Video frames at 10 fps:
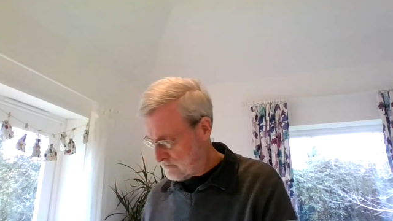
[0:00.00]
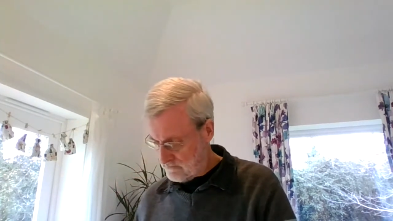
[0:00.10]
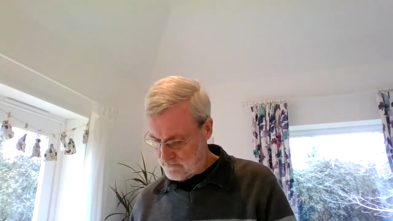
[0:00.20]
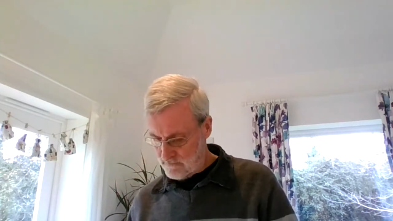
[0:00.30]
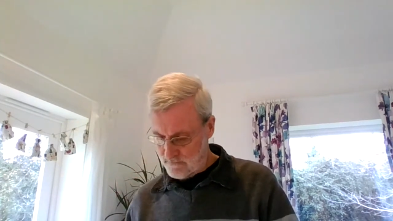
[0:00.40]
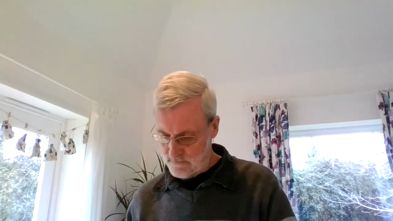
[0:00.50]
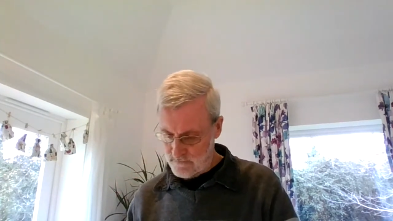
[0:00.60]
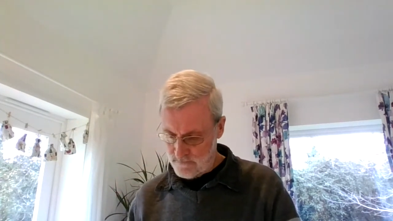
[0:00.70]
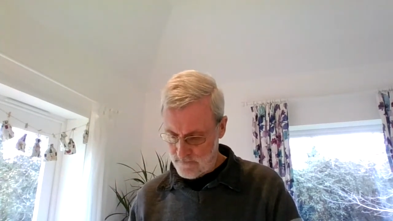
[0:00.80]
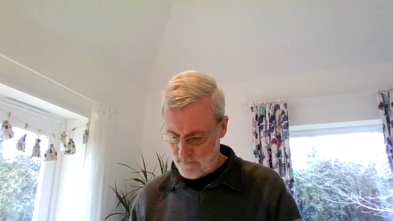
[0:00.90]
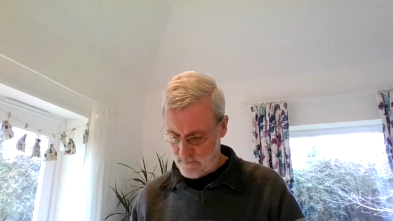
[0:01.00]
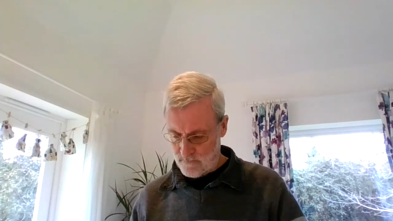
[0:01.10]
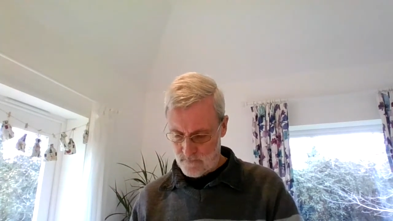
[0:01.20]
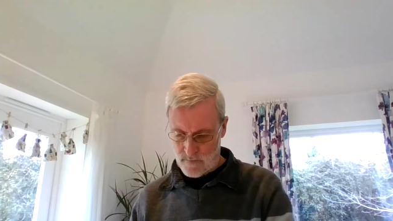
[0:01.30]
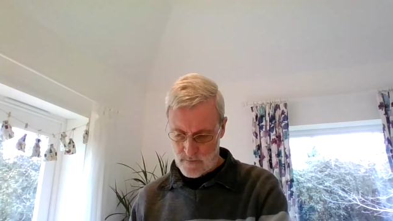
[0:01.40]

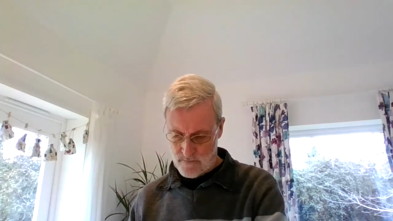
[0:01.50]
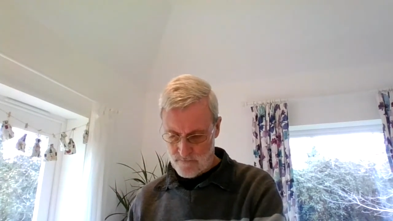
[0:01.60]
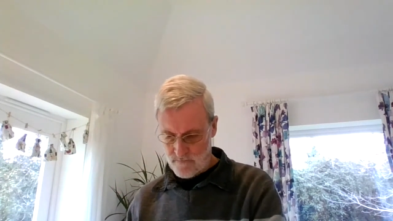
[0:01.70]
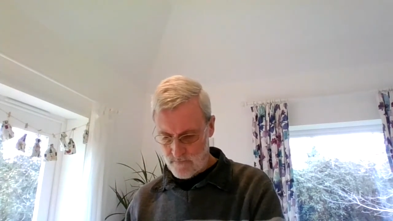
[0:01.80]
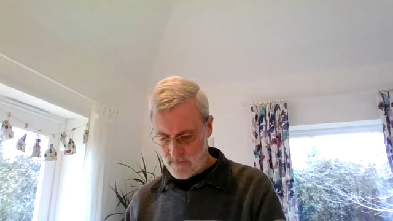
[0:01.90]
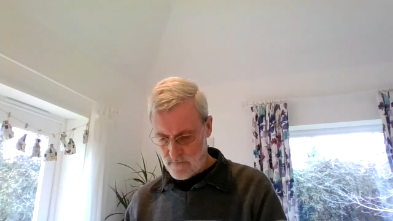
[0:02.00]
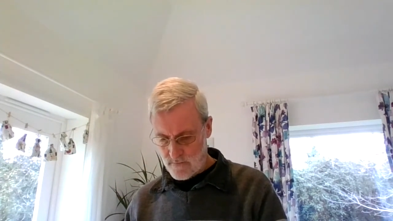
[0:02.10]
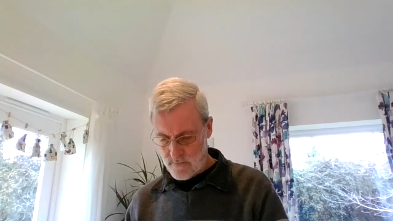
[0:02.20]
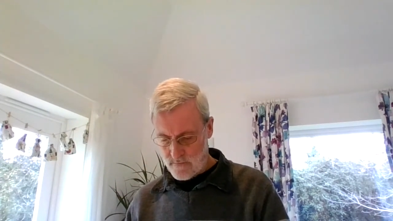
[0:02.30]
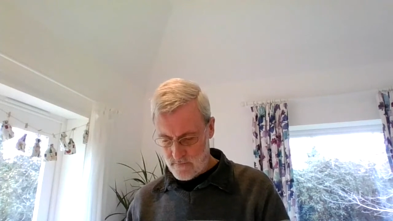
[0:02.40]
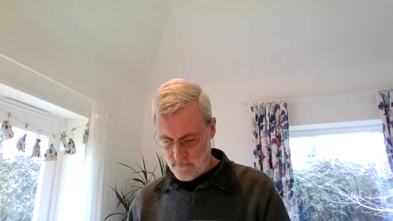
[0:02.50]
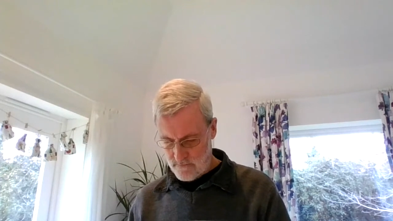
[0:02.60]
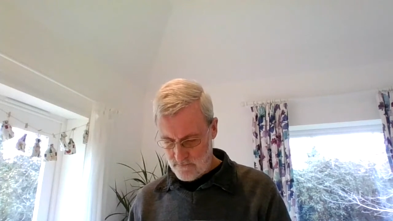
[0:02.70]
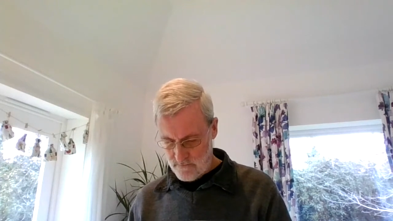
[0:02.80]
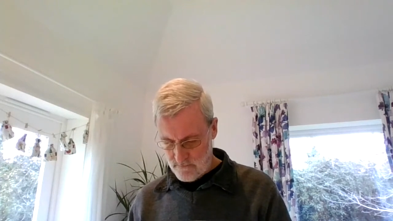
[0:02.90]

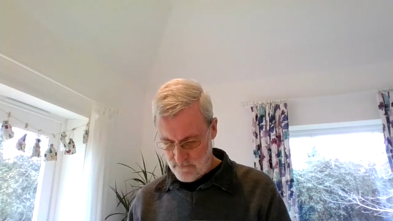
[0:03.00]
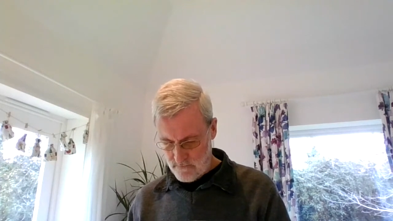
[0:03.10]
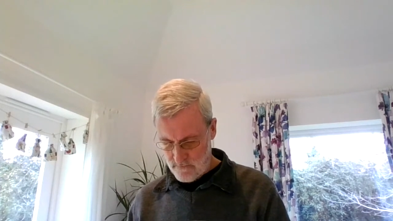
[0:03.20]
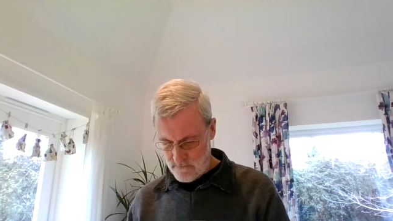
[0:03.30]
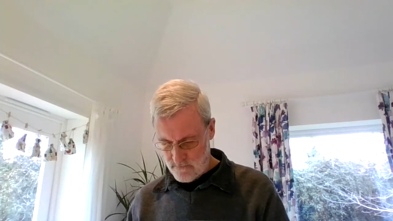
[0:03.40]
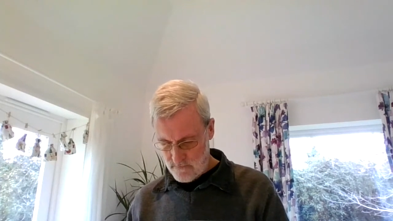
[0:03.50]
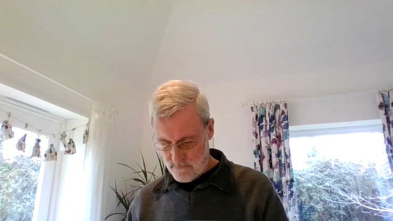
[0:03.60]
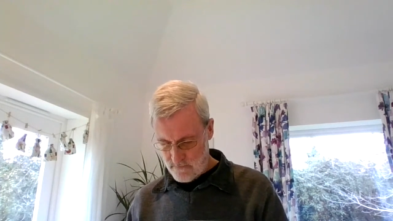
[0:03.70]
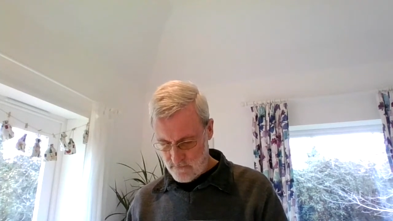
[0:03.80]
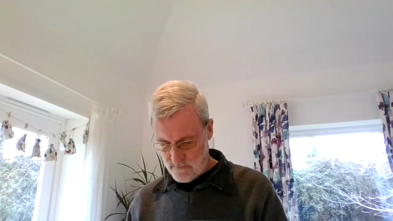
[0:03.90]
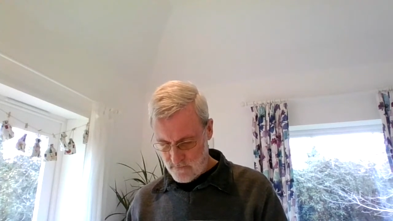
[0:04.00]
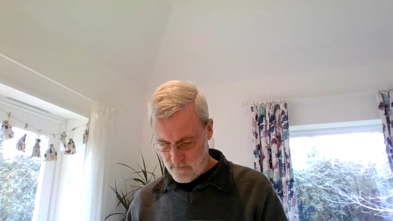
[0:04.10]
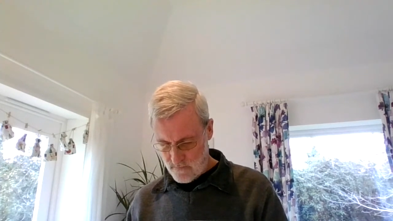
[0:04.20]
No one is speaking in this clip.